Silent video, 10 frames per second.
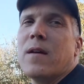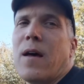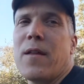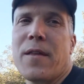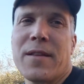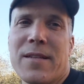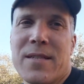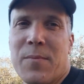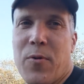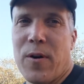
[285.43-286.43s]
Other thing
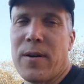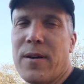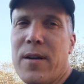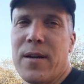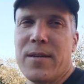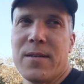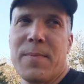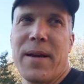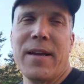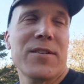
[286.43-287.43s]
that's important is
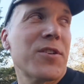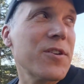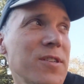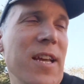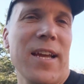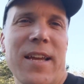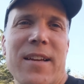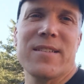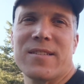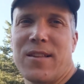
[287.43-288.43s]
making sure you're taking
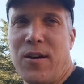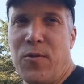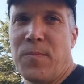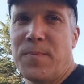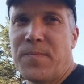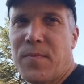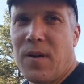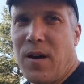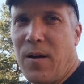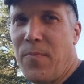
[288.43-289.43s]
it slow.
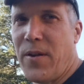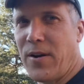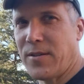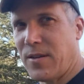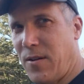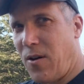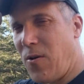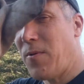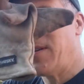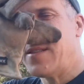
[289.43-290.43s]
Um, there's
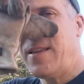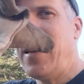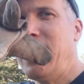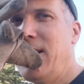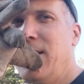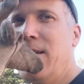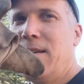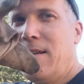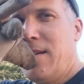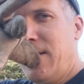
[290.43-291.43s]
always the
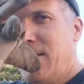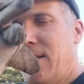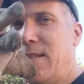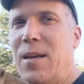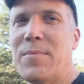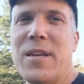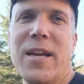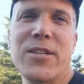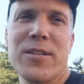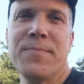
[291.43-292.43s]
the
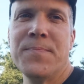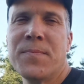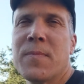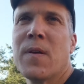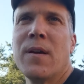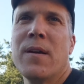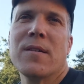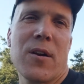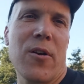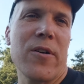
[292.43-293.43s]
temptation
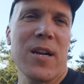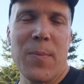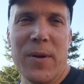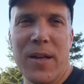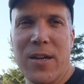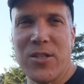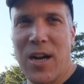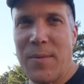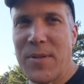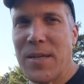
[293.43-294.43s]
to hurry up and get a
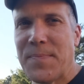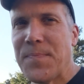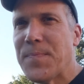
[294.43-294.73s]
job done.